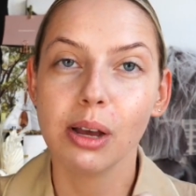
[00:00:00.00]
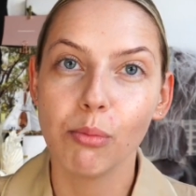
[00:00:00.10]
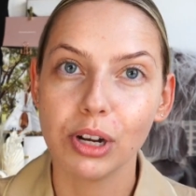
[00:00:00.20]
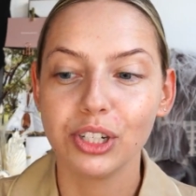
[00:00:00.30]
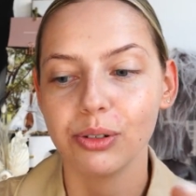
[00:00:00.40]

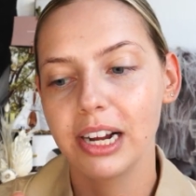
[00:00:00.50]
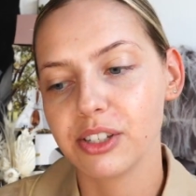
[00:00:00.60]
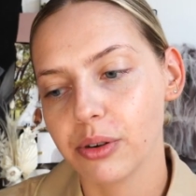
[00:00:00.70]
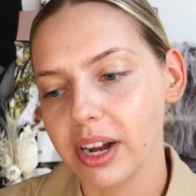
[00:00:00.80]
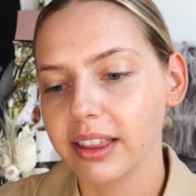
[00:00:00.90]

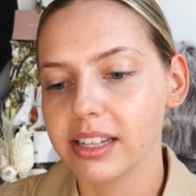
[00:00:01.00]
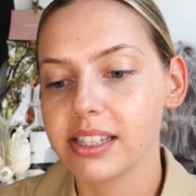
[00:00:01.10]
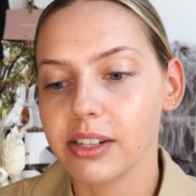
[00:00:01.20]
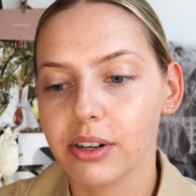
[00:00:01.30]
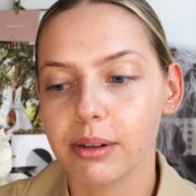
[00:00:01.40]
moisturizer and the
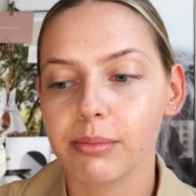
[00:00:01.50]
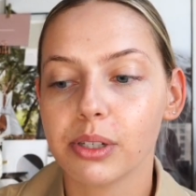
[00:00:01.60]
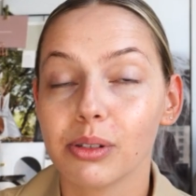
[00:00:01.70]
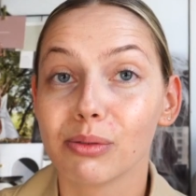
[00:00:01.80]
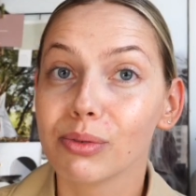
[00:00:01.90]
serum,
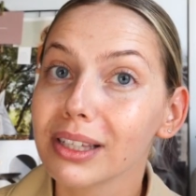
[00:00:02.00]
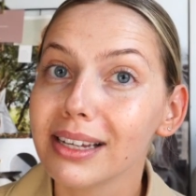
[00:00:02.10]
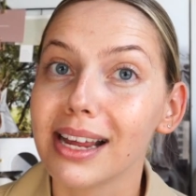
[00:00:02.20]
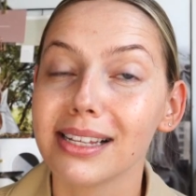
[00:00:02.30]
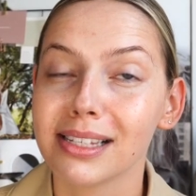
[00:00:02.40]
so it's
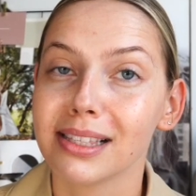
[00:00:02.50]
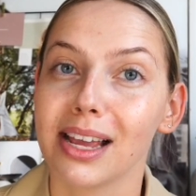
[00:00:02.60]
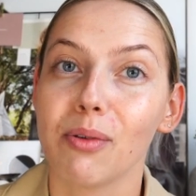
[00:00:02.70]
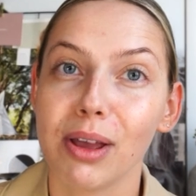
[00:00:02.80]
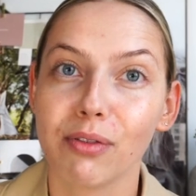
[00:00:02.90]
really nice and
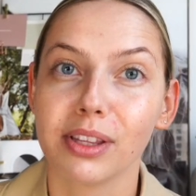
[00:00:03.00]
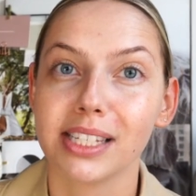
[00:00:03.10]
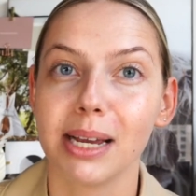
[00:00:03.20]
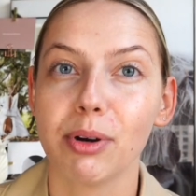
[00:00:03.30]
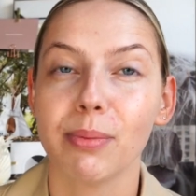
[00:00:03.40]
lightweight for the
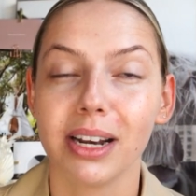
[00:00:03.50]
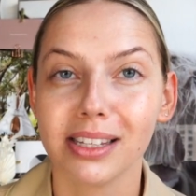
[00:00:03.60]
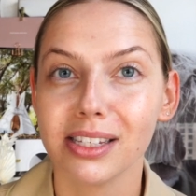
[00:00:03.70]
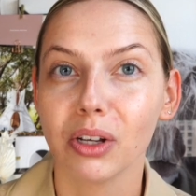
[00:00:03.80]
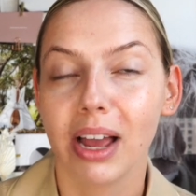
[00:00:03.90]
summer, but it
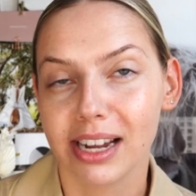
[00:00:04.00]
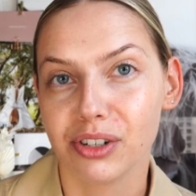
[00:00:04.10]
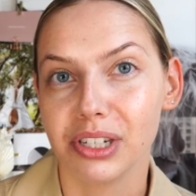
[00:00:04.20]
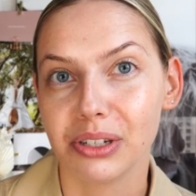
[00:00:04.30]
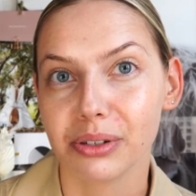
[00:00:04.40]
still
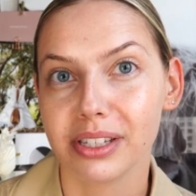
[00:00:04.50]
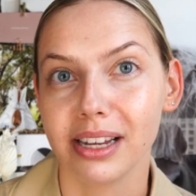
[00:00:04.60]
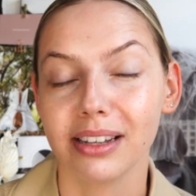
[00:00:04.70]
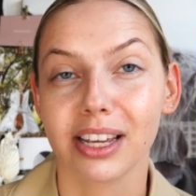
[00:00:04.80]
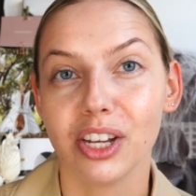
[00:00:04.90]
hydrates your
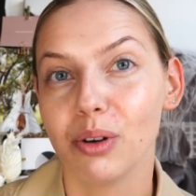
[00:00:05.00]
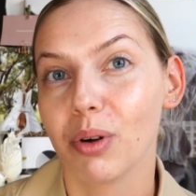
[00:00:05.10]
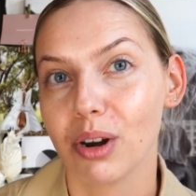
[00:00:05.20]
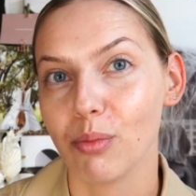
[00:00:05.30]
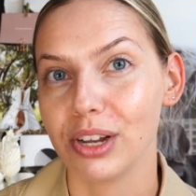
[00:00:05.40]
skin like you'd
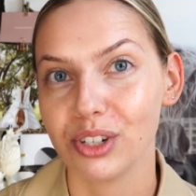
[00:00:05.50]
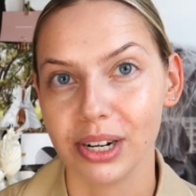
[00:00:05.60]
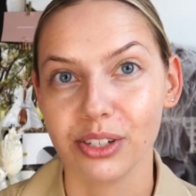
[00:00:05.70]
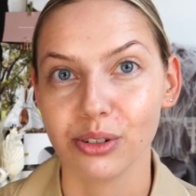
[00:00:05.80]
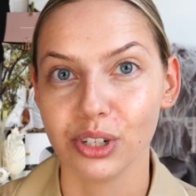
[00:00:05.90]
want a
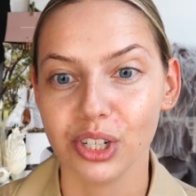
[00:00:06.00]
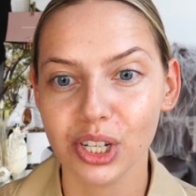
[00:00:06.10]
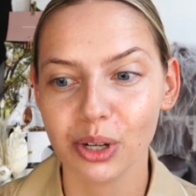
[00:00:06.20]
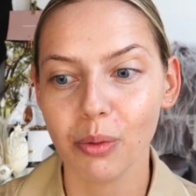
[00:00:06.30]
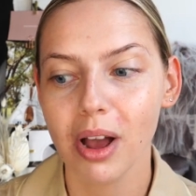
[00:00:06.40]
moisturizer to
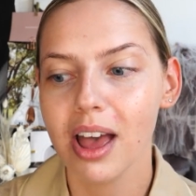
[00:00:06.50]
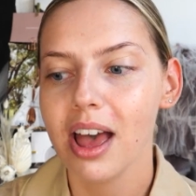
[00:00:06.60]
do.